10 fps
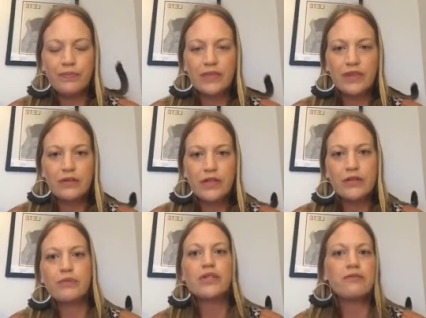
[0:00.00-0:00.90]
there's
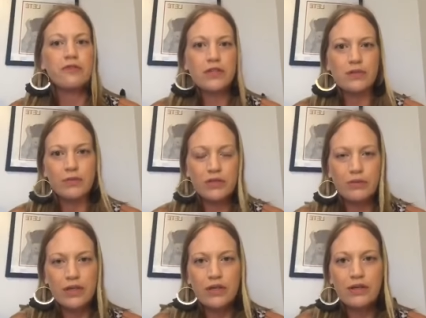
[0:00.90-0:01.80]
also a difference
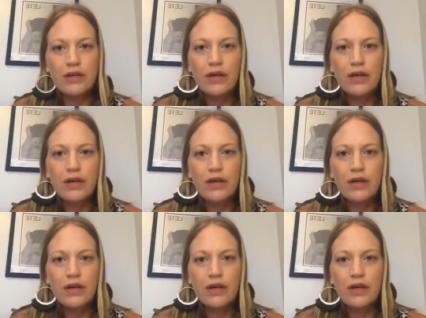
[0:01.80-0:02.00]
between